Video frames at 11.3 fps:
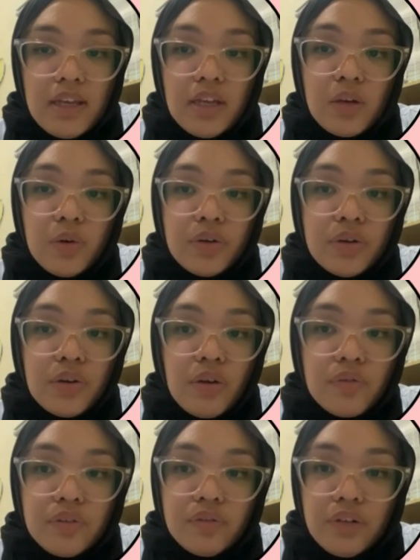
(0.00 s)
include
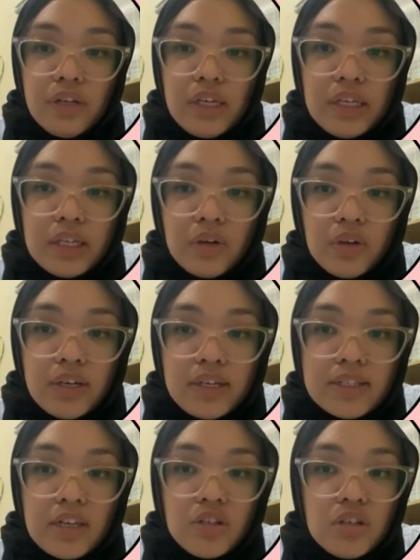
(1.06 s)
not fulfilling the
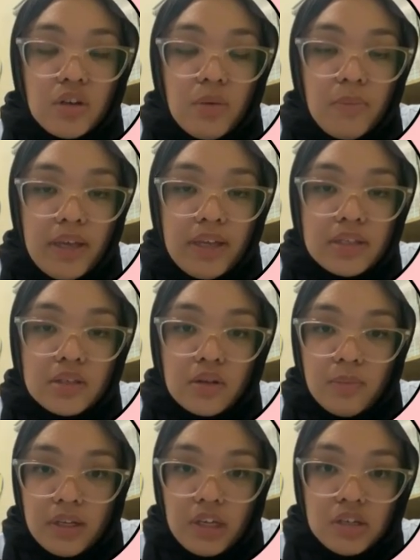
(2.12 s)
organization compliance
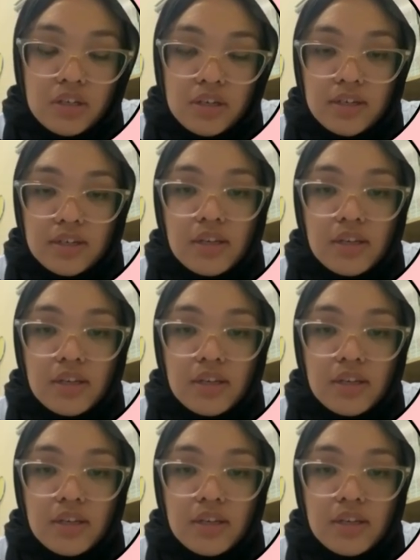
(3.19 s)
obligation.